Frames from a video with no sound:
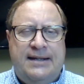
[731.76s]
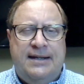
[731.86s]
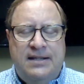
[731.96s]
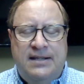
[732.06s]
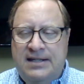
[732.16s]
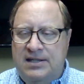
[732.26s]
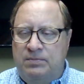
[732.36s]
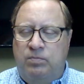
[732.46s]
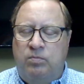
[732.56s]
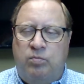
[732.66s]
And these
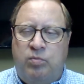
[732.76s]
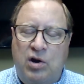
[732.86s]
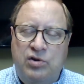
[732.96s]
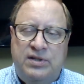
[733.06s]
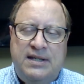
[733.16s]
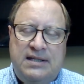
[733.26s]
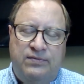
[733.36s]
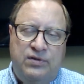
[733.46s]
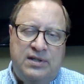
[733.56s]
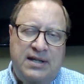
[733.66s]
proceeds,
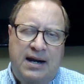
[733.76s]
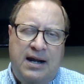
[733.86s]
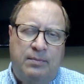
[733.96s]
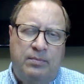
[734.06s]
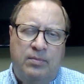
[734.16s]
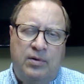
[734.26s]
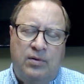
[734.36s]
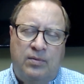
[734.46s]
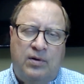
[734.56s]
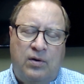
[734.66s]
if you set it up
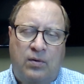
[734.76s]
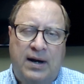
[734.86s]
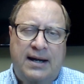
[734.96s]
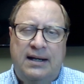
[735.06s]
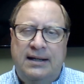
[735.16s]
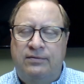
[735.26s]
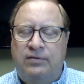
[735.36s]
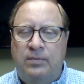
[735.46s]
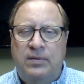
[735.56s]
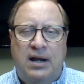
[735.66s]
correctly
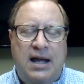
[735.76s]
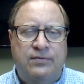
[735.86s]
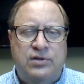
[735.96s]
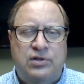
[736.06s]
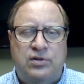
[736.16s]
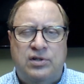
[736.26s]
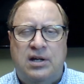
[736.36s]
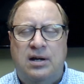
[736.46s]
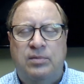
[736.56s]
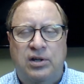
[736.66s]
from the life insurance,
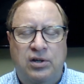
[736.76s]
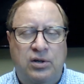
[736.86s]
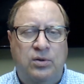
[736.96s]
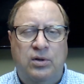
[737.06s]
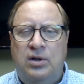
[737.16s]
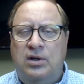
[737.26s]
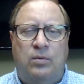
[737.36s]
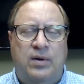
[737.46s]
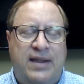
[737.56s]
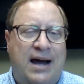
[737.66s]
come to you
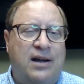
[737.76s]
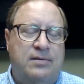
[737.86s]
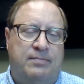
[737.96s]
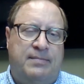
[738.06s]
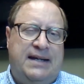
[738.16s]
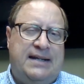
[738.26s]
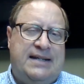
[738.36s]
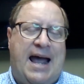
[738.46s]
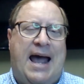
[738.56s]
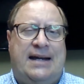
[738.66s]
without being
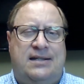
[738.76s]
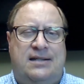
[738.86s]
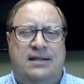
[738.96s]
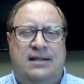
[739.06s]
taxed.